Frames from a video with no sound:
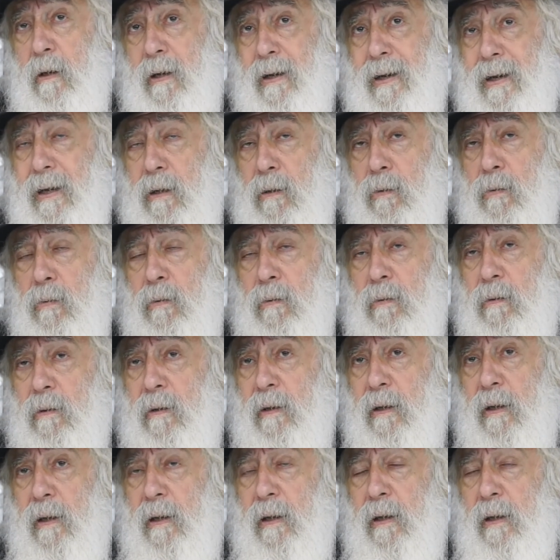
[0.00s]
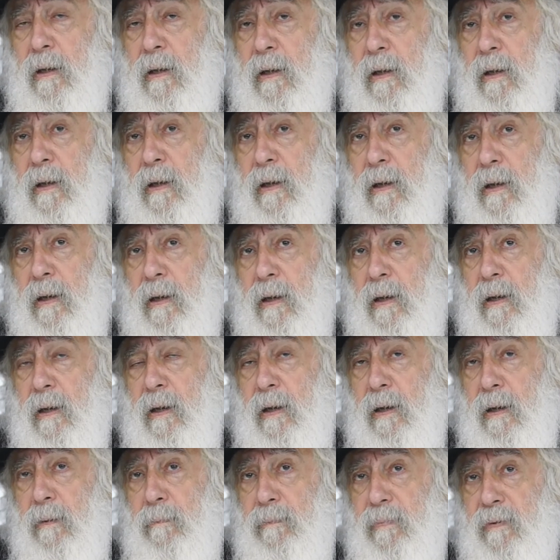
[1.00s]
Elul,
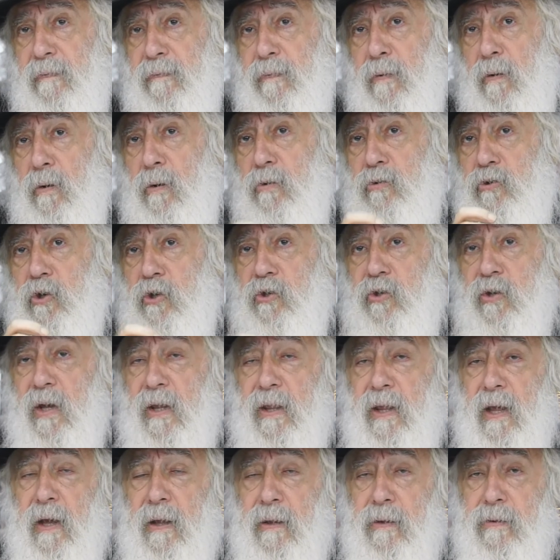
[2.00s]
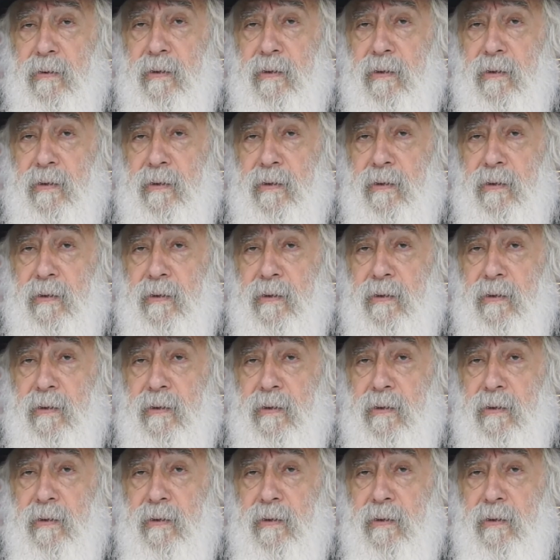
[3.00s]
before Rosh Hashanah,